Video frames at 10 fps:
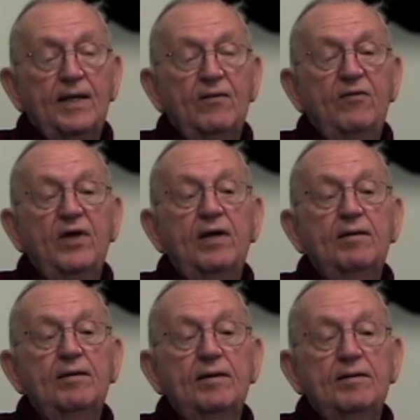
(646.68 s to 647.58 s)

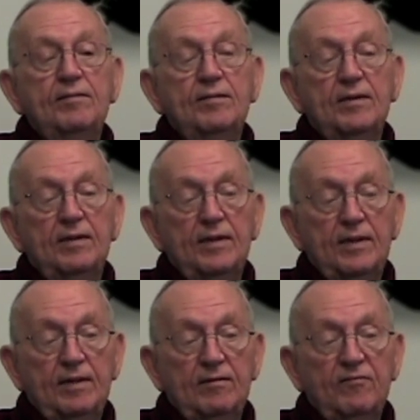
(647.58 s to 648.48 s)
Then
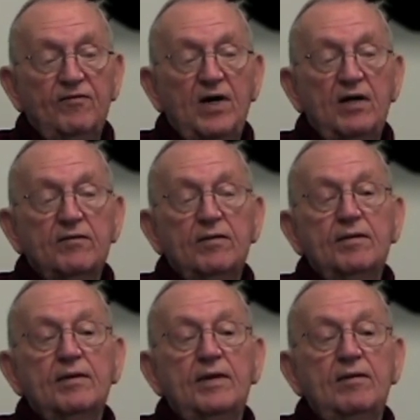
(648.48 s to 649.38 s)
the father
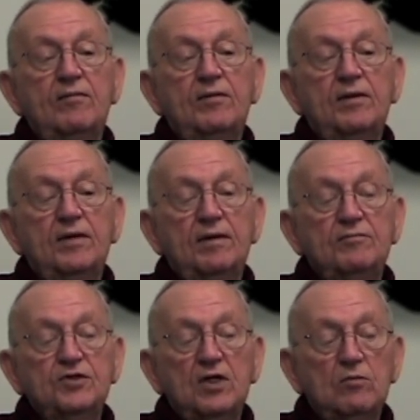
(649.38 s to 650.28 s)
of the
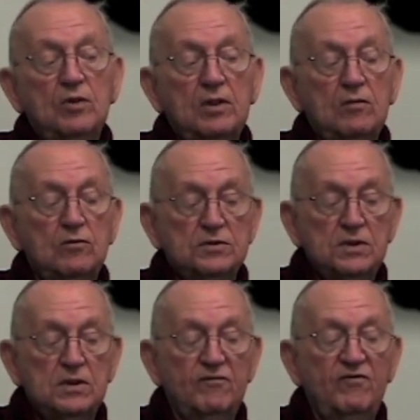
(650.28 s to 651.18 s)
gentleman that was
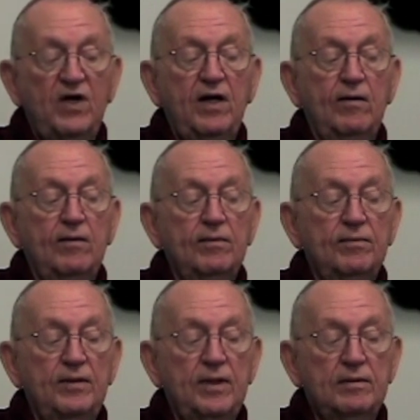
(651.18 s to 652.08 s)
in the fire
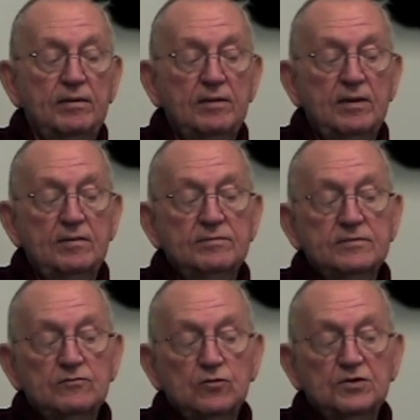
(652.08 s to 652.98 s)
that
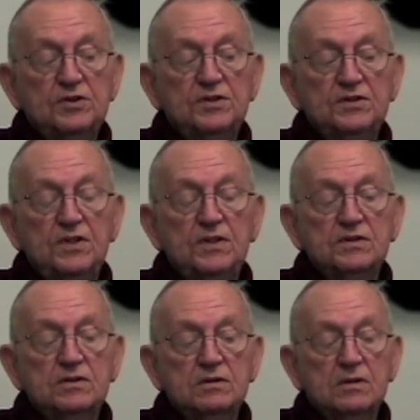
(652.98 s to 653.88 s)
was deceased